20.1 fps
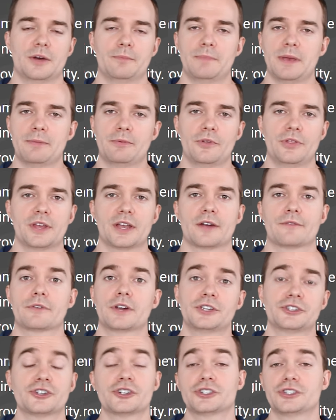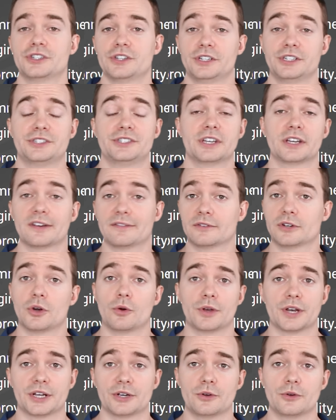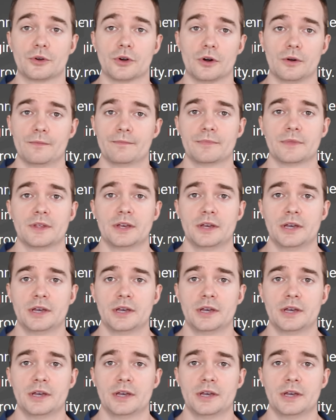People think of research and they just think of going to Google.